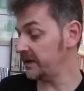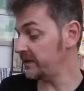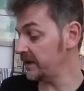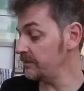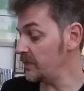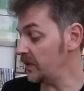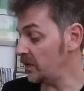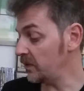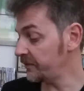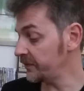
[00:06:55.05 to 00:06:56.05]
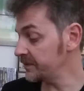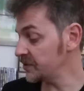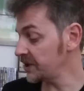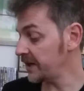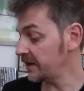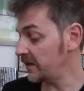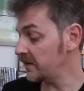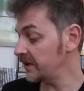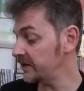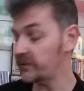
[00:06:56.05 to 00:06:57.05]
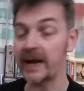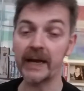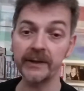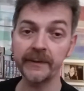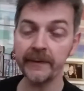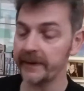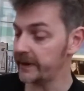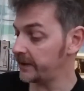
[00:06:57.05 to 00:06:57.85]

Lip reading: It's an import from Shanghai Dragon.